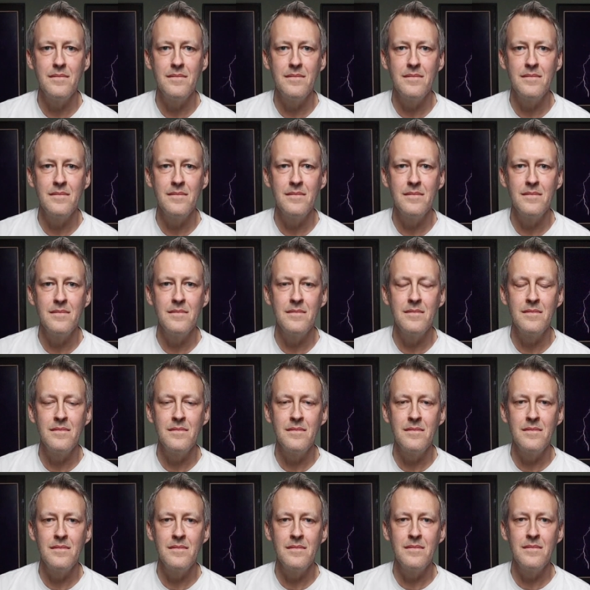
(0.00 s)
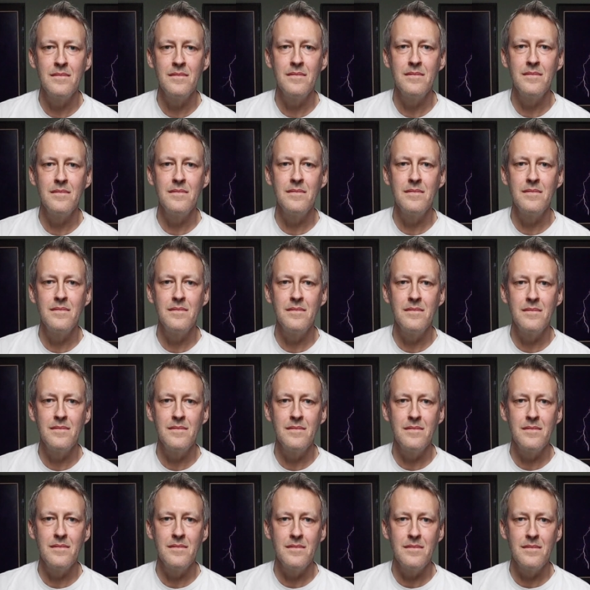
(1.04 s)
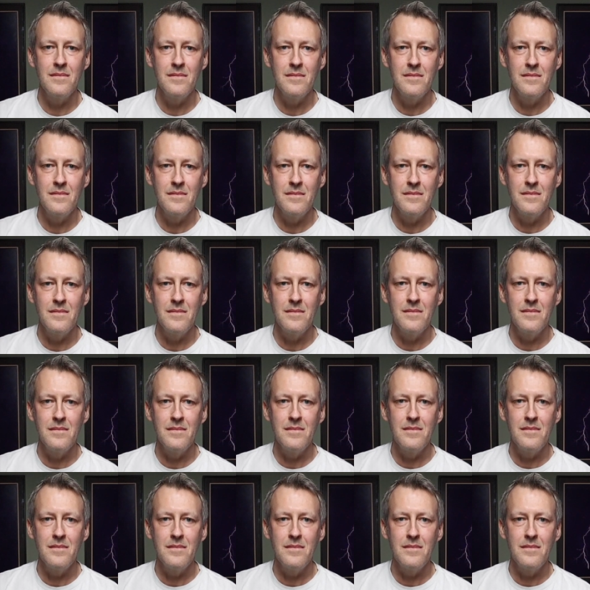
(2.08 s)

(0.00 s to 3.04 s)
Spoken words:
Nobody speaks.